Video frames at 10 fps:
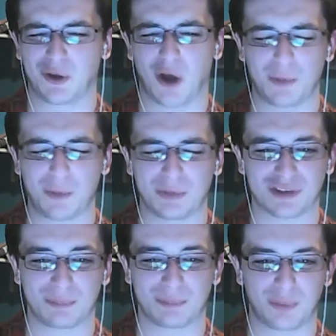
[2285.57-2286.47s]
hope at
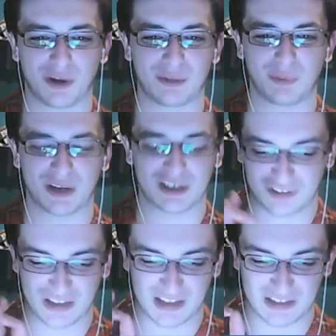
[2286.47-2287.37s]
some point we're going to
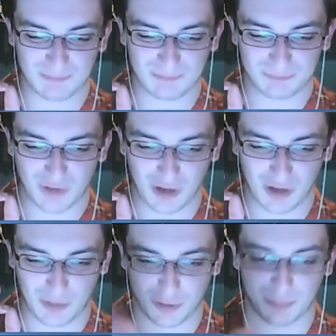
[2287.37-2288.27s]
see
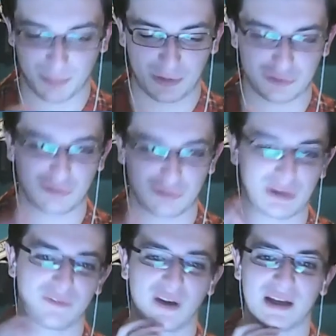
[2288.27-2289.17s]
a proper
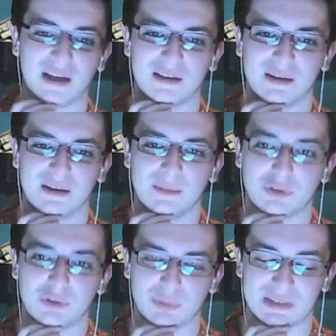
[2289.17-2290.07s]
straight fight
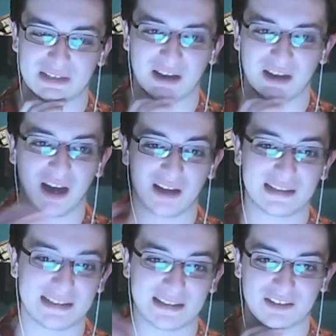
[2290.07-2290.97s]
between our
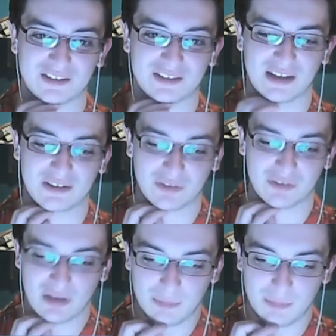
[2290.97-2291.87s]
leading
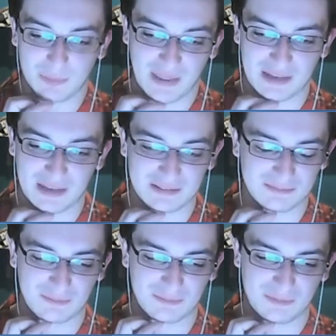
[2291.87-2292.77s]
contenders. But then,